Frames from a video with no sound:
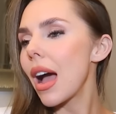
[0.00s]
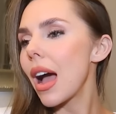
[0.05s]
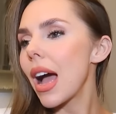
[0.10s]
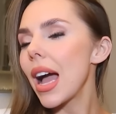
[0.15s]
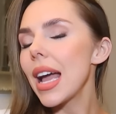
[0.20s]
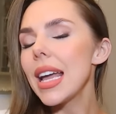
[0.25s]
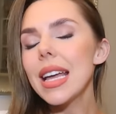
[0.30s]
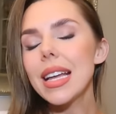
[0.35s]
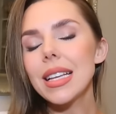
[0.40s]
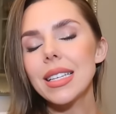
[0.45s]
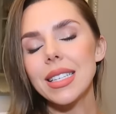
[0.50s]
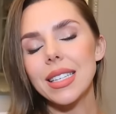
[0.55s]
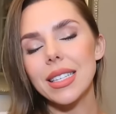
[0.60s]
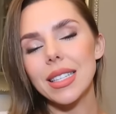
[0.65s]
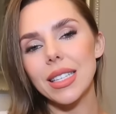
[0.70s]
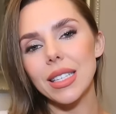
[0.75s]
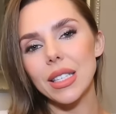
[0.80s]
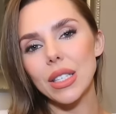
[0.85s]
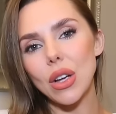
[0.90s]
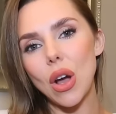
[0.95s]
I
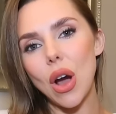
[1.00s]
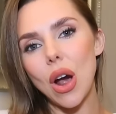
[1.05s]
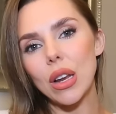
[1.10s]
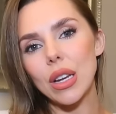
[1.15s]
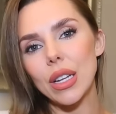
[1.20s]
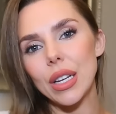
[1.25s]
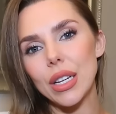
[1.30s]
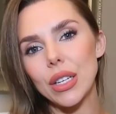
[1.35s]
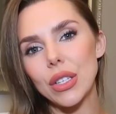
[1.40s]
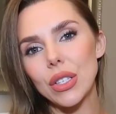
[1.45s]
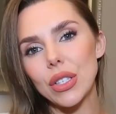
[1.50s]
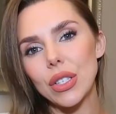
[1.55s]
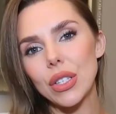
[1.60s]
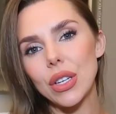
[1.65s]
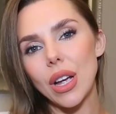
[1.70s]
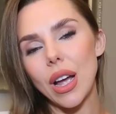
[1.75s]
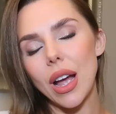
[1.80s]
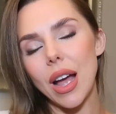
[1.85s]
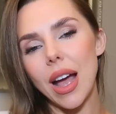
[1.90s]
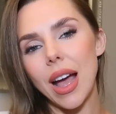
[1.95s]
entered this college
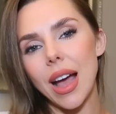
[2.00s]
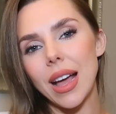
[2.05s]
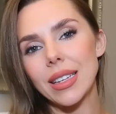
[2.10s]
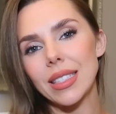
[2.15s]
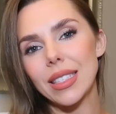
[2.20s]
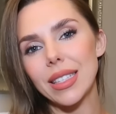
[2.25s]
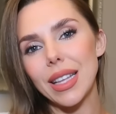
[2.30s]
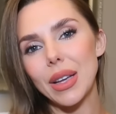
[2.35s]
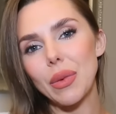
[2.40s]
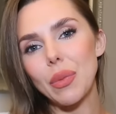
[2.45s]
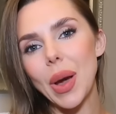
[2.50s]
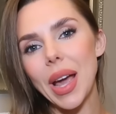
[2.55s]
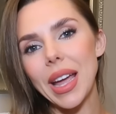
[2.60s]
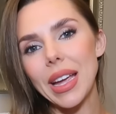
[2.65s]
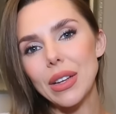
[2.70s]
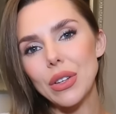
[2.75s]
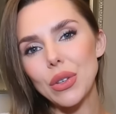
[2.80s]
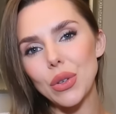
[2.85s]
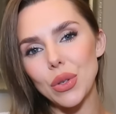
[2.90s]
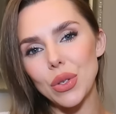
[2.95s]
and they
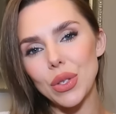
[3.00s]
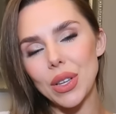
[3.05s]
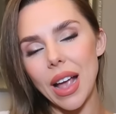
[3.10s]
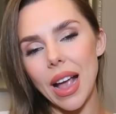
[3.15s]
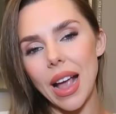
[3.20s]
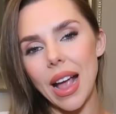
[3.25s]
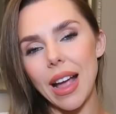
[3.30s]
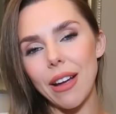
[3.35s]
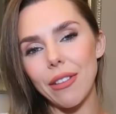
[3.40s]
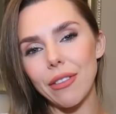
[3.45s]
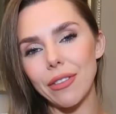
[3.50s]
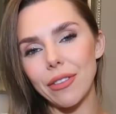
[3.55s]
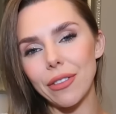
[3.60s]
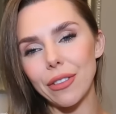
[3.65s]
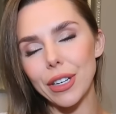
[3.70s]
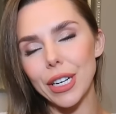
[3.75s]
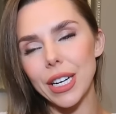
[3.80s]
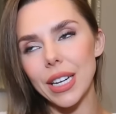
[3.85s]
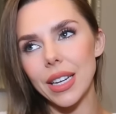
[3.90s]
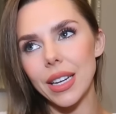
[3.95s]
weighed us
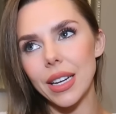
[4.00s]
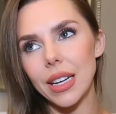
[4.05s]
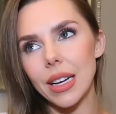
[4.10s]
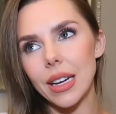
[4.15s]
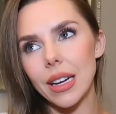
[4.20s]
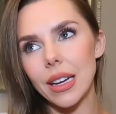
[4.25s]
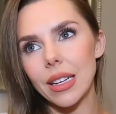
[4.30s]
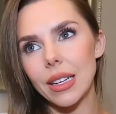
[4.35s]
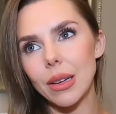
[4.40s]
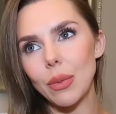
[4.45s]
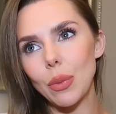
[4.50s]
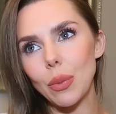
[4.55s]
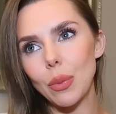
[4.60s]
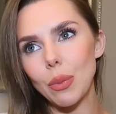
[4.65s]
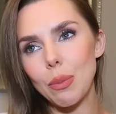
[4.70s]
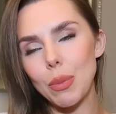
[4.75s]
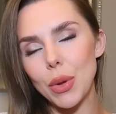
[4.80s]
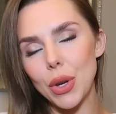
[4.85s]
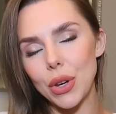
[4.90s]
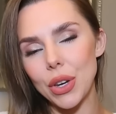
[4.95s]
every
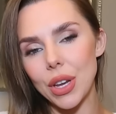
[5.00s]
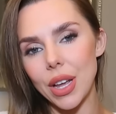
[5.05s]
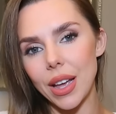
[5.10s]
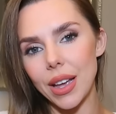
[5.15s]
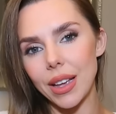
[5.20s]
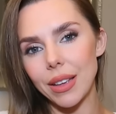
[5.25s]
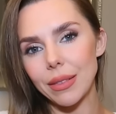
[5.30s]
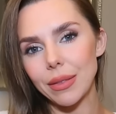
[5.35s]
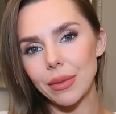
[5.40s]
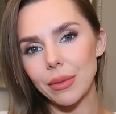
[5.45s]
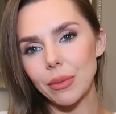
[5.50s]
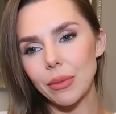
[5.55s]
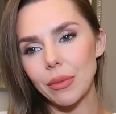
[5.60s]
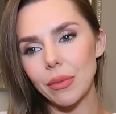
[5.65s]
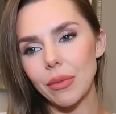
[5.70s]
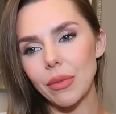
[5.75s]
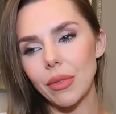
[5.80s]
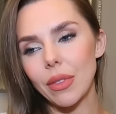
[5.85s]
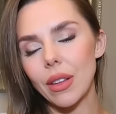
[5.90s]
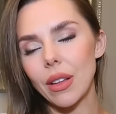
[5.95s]
Monday
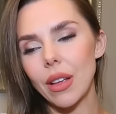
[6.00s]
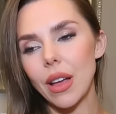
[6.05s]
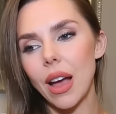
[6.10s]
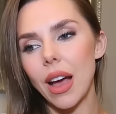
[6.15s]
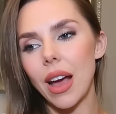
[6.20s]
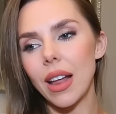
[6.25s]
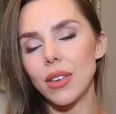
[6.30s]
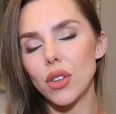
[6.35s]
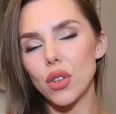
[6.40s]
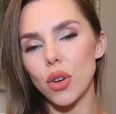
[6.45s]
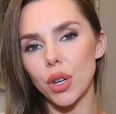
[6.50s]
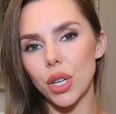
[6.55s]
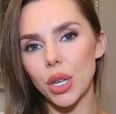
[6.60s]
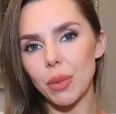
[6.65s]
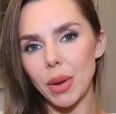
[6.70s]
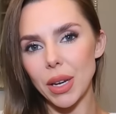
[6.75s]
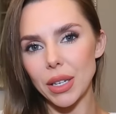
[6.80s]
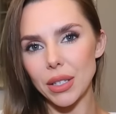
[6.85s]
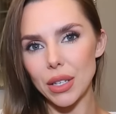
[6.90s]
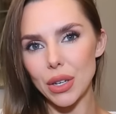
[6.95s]
and
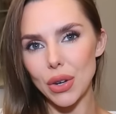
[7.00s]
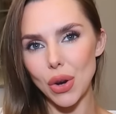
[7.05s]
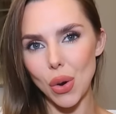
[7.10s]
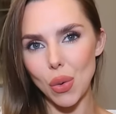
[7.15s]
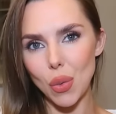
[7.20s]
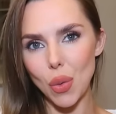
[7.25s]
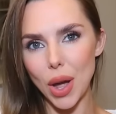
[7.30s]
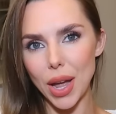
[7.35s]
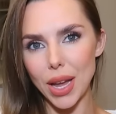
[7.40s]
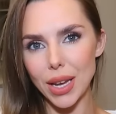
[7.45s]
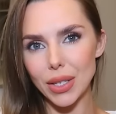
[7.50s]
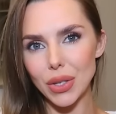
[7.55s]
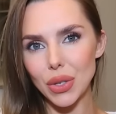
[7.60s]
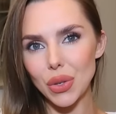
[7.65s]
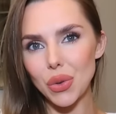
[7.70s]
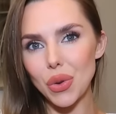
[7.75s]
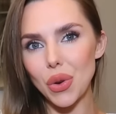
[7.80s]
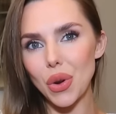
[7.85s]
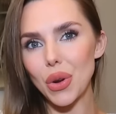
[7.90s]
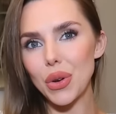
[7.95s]
documented our weight.
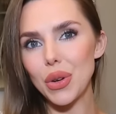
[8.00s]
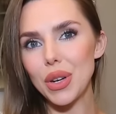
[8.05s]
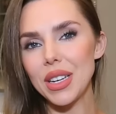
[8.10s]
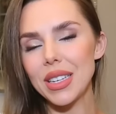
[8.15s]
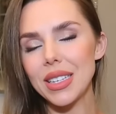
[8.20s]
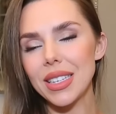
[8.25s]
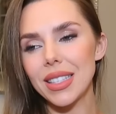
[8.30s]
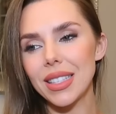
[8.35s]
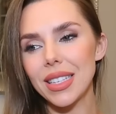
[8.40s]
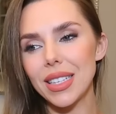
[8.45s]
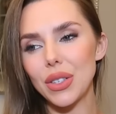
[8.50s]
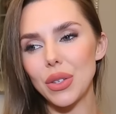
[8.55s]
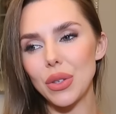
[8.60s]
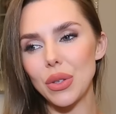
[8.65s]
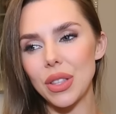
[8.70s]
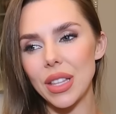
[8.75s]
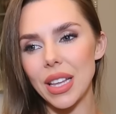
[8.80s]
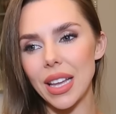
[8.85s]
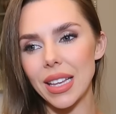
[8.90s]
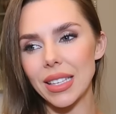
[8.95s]
Not only did they
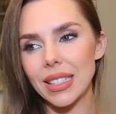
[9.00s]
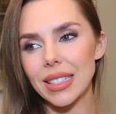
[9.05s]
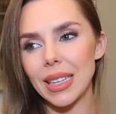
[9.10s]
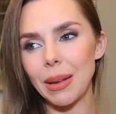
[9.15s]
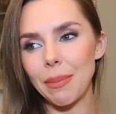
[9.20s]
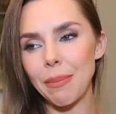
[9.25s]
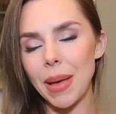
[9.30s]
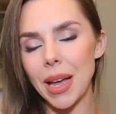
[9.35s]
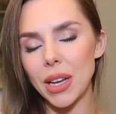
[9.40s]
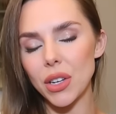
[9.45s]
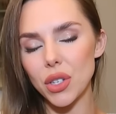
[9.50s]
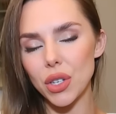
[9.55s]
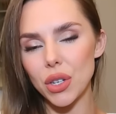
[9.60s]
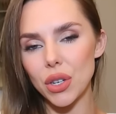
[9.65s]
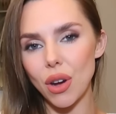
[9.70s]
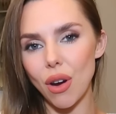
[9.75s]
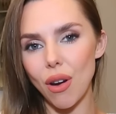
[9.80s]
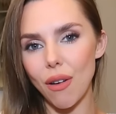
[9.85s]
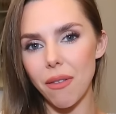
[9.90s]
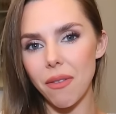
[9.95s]
do this, they
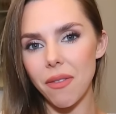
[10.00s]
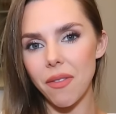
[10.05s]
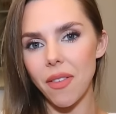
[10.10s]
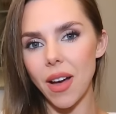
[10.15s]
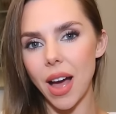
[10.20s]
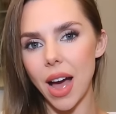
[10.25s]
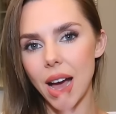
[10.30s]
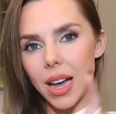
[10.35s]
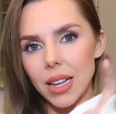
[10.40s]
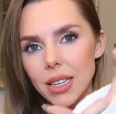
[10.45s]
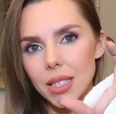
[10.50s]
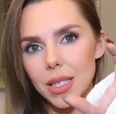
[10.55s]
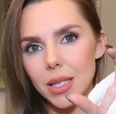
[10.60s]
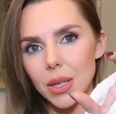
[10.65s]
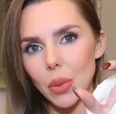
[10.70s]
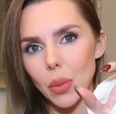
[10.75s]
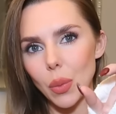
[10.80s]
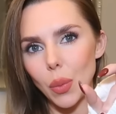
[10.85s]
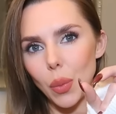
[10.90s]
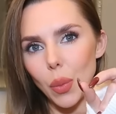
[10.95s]
measured our fat
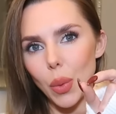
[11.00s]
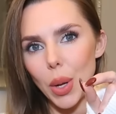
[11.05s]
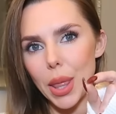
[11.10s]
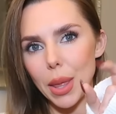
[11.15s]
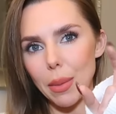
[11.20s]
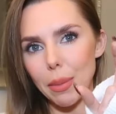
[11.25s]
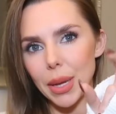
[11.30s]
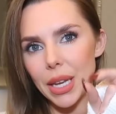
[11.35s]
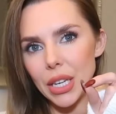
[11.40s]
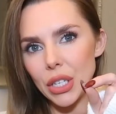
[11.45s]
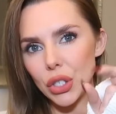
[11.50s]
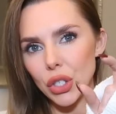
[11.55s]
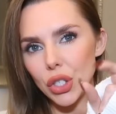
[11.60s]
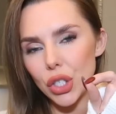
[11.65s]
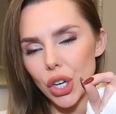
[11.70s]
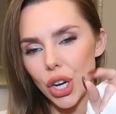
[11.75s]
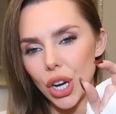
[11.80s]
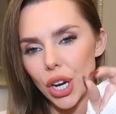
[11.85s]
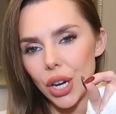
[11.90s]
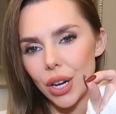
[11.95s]
with a
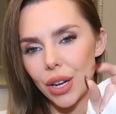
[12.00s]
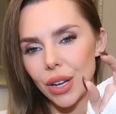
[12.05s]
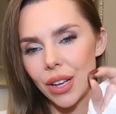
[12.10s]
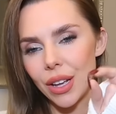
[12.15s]
pincher.